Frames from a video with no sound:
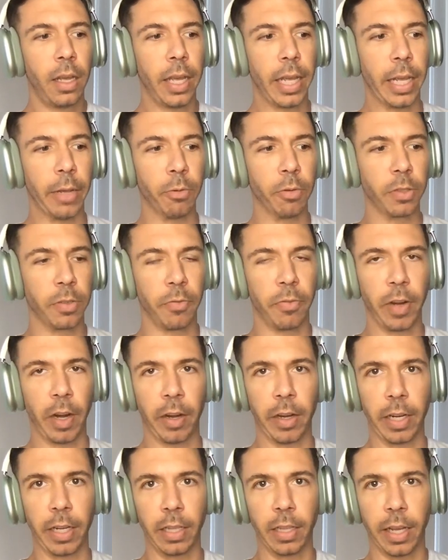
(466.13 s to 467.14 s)
it was a
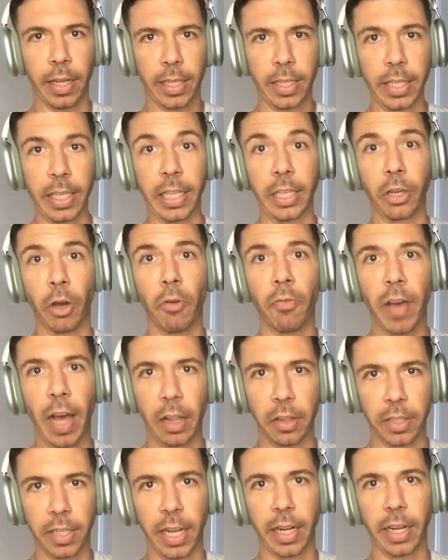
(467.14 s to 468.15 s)
very like ego
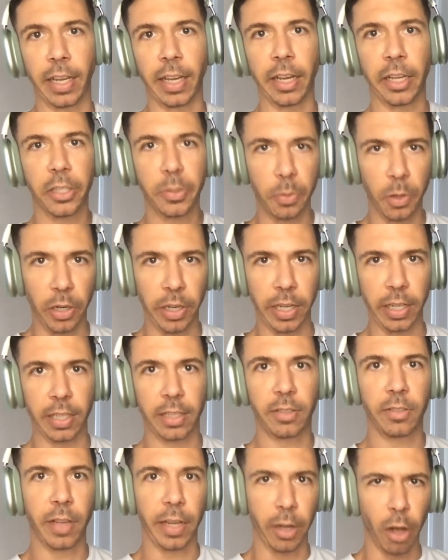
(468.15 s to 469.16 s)
validating
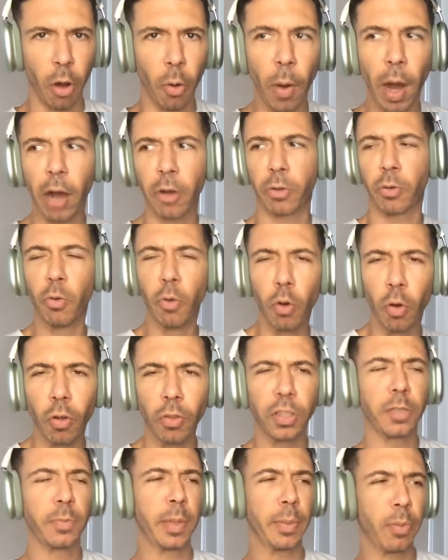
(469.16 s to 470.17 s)
experience it's like oh wow cool
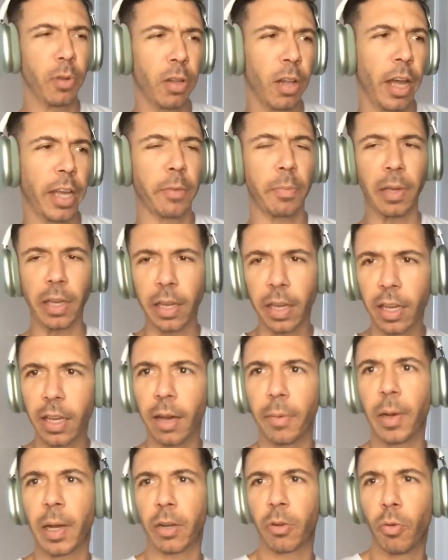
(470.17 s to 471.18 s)
these people like me
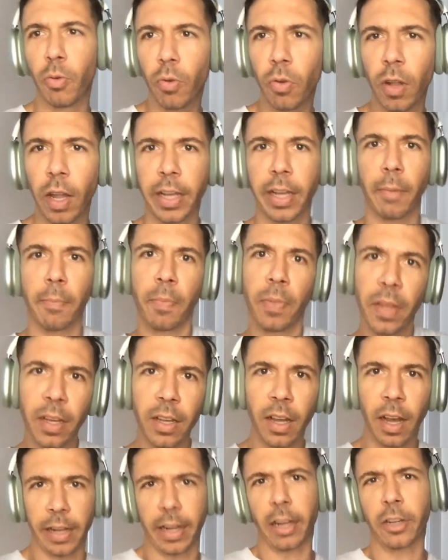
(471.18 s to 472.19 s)
am i cool like i'm
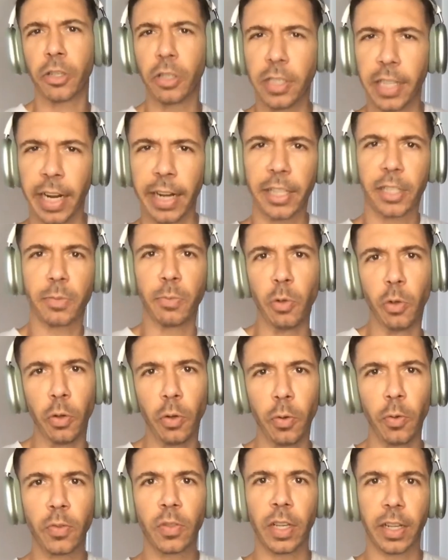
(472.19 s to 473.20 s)
i got good dance
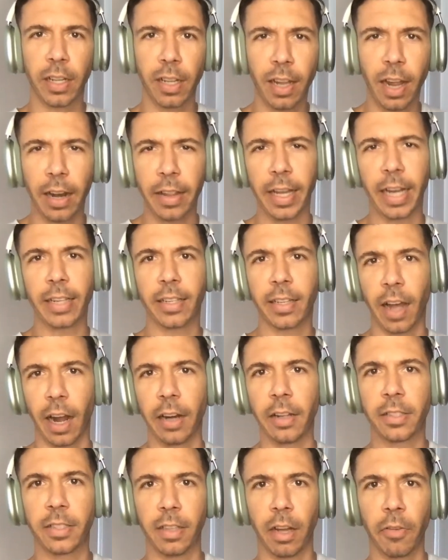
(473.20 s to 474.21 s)
moves like a lot of that
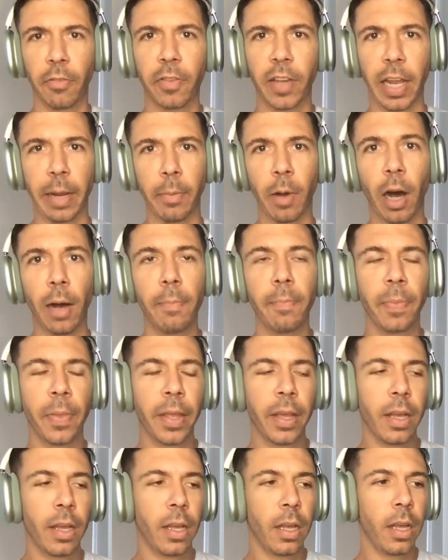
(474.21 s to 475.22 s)
kind of stuff came up
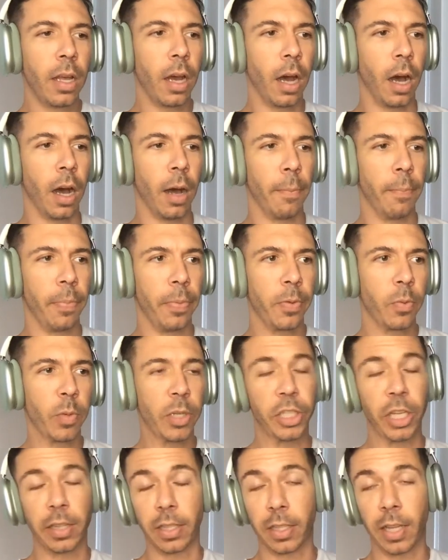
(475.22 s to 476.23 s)
um,
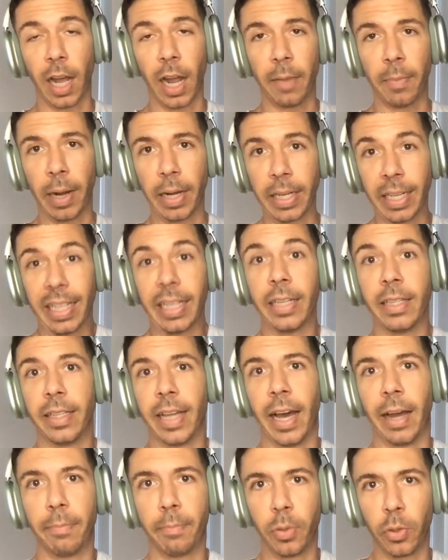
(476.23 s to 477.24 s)
which at the time i needed
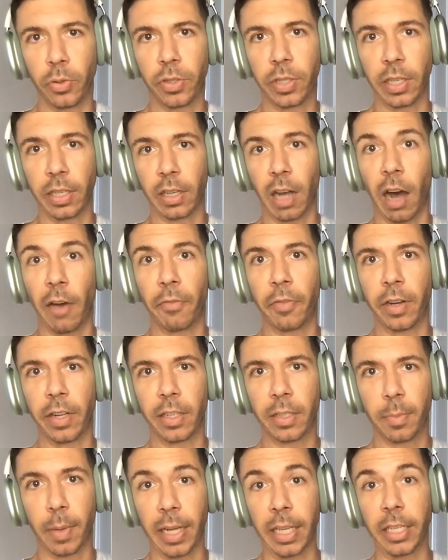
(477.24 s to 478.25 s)
that boost in
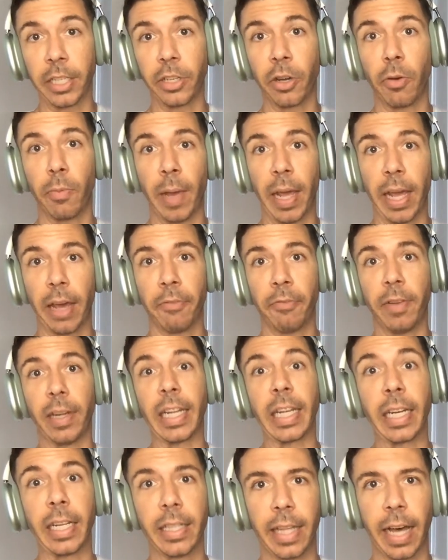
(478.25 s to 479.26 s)
confidence my ego may have
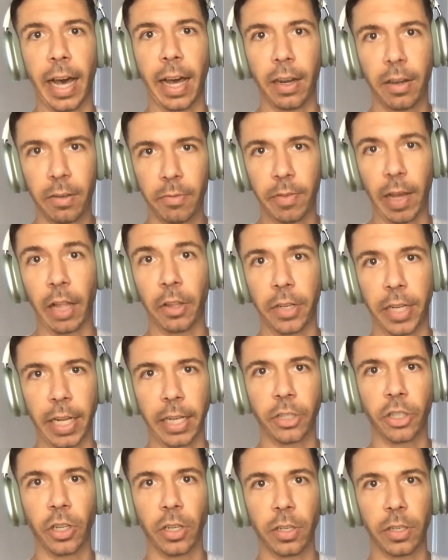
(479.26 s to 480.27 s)
needed that
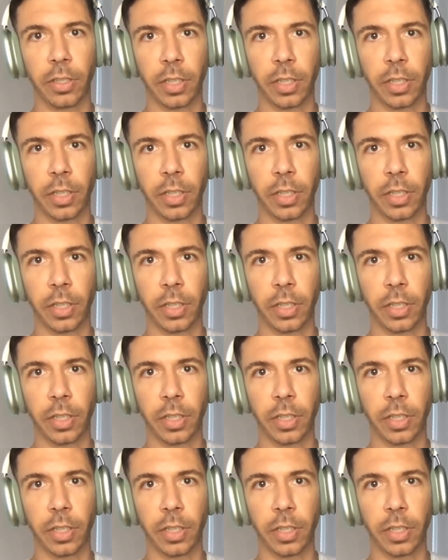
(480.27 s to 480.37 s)
validation